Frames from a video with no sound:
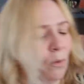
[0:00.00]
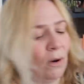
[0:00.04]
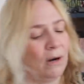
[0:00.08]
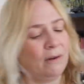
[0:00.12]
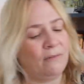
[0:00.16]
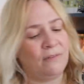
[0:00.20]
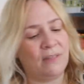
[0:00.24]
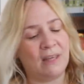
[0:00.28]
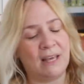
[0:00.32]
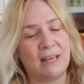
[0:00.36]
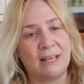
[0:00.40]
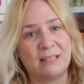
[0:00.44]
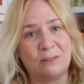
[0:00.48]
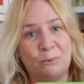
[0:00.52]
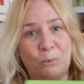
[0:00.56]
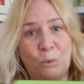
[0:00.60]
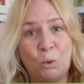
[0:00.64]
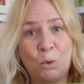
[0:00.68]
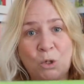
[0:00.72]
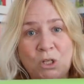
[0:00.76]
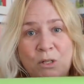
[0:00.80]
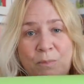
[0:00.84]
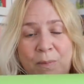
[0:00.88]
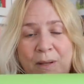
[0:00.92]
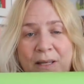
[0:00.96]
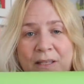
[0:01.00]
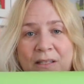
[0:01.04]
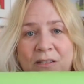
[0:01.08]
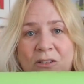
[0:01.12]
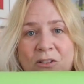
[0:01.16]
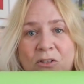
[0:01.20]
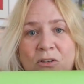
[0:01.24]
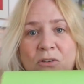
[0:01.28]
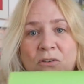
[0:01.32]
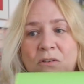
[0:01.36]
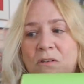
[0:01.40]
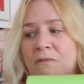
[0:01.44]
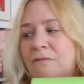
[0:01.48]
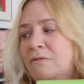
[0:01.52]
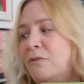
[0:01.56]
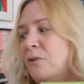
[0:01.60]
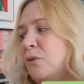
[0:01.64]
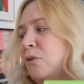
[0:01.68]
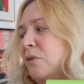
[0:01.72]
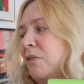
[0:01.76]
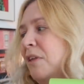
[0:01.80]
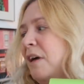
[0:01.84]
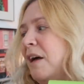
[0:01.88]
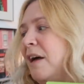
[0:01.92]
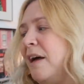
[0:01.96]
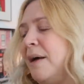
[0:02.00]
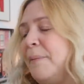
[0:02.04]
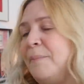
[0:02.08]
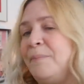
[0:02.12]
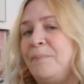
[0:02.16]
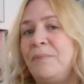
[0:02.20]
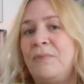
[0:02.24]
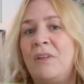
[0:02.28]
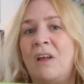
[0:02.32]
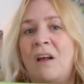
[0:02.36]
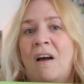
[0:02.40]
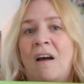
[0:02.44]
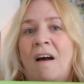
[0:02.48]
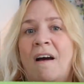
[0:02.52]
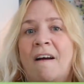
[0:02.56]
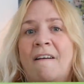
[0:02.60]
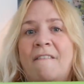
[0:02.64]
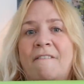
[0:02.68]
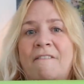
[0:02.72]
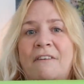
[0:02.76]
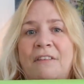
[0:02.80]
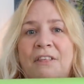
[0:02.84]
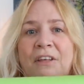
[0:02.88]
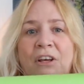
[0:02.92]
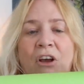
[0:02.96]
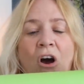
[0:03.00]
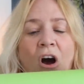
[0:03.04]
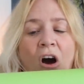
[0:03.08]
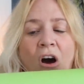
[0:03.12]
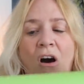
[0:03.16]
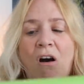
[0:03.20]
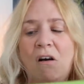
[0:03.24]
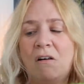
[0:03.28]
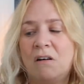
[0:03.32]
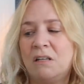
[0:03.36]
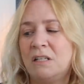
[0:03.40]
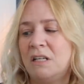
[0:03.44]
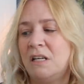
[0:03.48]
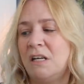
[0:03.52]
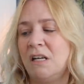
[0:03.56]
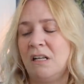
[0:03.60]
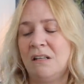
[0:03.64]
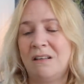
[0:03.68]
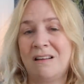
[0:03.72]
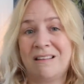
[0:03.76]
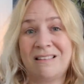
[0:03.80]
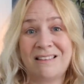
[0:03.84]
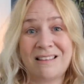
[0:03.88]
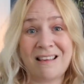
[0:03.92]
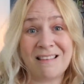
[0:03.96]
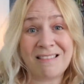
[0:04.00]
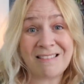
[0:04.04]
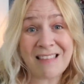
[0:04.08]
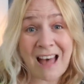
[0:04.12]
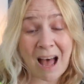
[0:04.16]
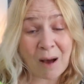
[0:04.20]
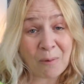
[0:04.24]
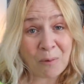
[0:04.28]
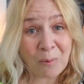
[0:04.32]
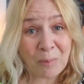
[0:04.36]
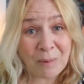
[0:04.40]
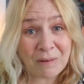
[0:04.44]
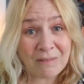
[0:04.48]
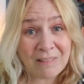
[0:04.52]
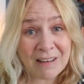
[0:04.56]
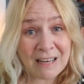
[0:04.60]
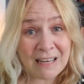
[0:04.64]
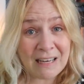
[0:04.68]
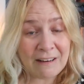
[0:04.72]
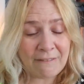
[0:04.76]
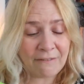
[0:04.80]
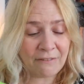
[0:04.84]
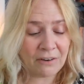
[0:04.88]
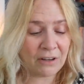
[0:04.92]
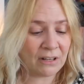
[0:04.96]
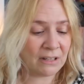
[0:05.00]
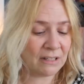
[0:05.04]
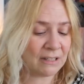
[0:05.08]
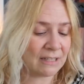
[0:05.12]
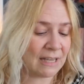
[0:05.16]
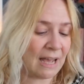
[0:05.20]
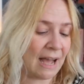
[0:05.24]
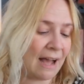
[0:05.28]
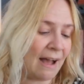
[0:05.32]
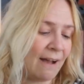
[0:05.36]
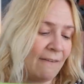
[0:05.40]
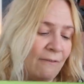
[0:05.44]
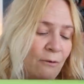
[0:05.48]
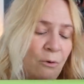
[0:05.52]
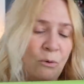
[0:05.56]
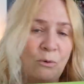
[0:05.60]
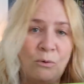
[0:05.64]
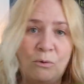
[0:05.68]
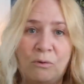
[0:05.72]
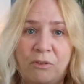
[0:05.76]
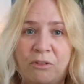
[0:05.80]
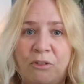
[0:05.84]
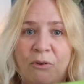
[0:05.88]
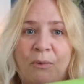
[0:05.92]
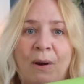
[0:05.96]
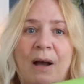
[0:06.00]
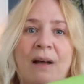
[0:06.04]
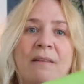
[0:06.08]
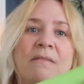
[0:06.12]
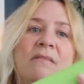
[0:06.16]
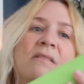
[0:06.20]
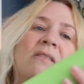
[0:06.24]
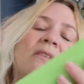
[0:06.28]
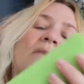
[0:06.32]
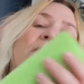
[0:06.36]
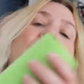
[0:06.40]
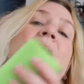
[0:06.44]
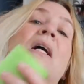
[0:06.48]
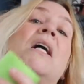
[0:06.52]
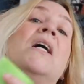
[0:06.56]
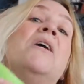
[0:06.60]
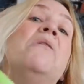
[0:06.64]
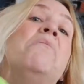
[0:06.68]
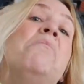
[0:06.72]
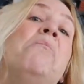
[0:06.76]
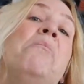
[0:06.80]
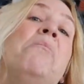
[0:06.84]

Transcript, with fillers: one of these water pistols for them, for the garden. So that will be really fun to have all throughout summer.